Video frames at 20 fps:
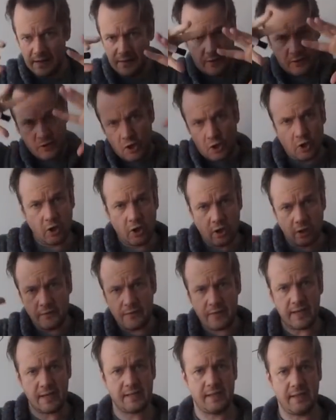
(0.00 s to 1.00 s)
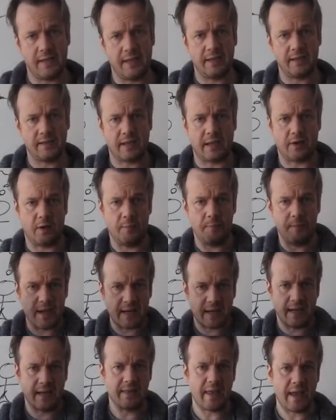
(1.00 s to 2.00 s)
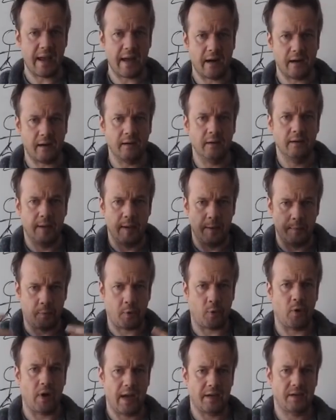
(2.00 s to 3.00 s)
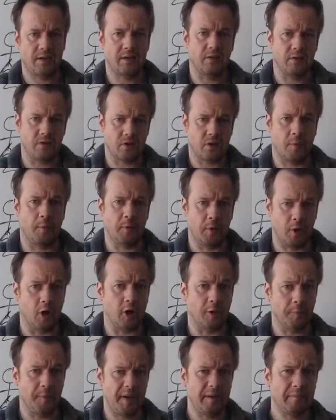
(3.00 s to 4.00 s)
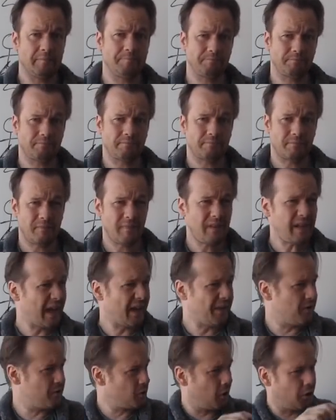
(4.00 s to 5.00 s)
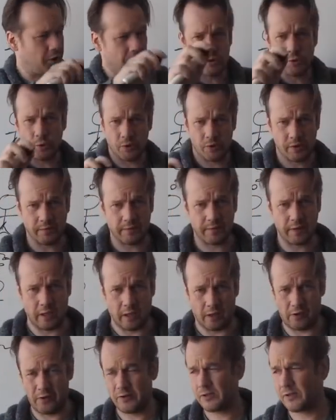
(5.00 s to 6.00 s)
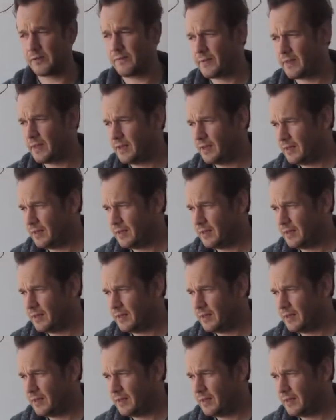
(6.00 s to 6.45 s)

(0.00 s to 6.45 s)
There's all of these things that are making their impressions upon me. And there's all sorts of colors.